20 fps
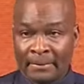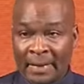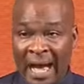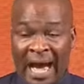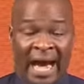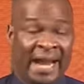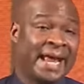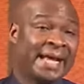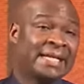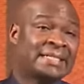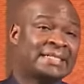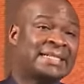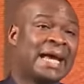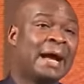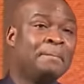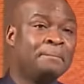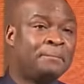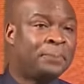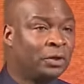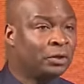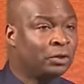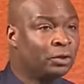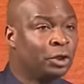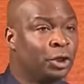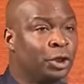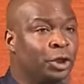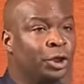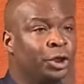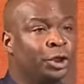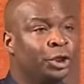An example,
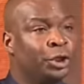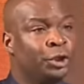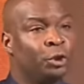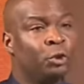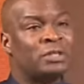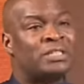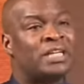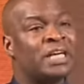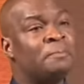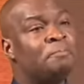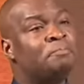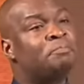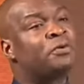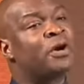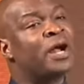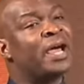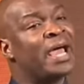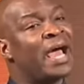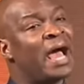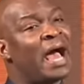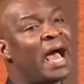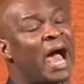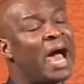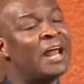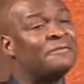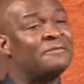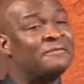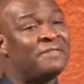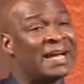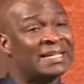using prayer
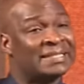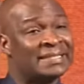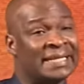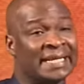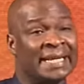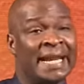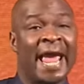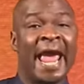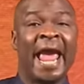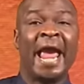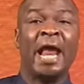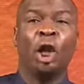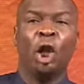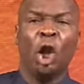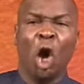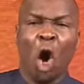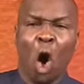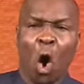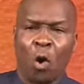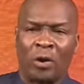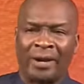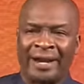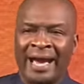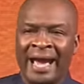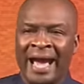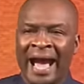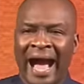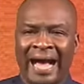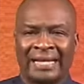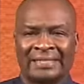and fasting
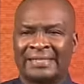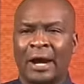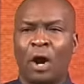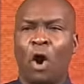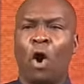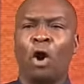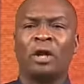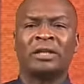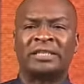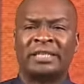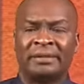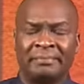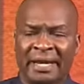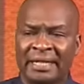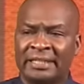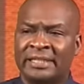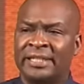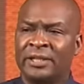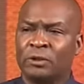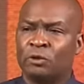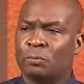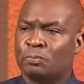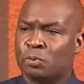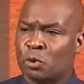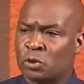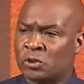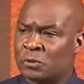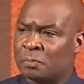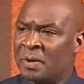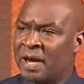alone as the ultimate key to
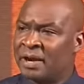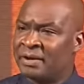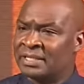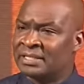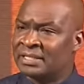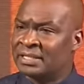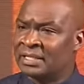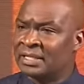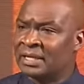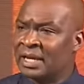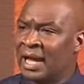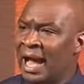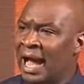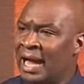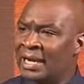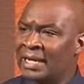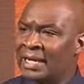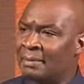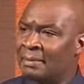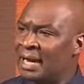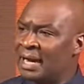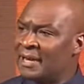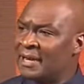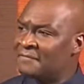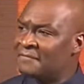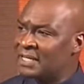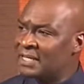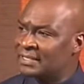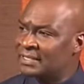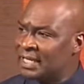prosperity and the
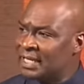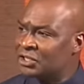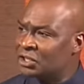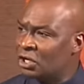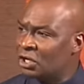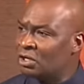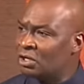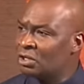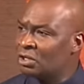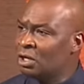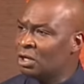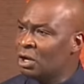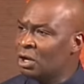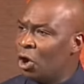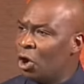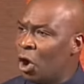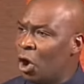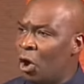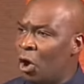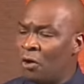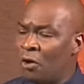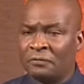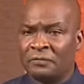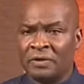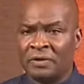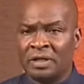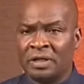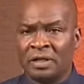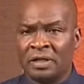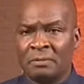manifestation of
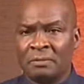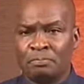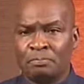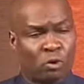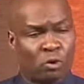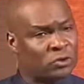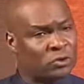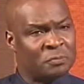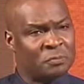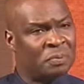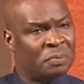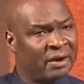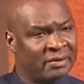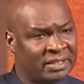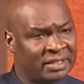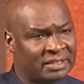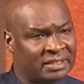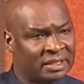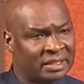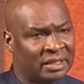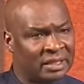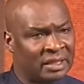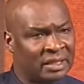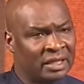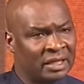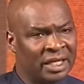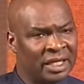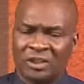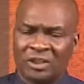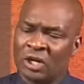prosperity.
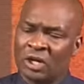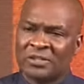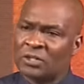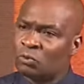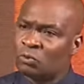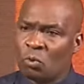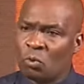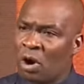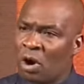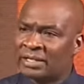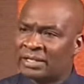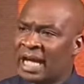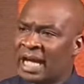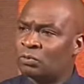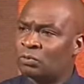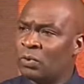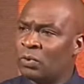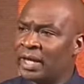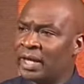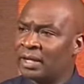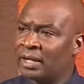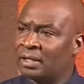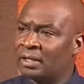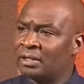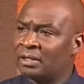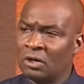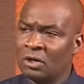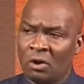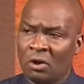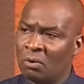It doesn't work that way.
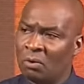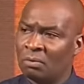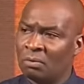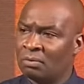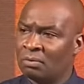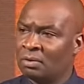No.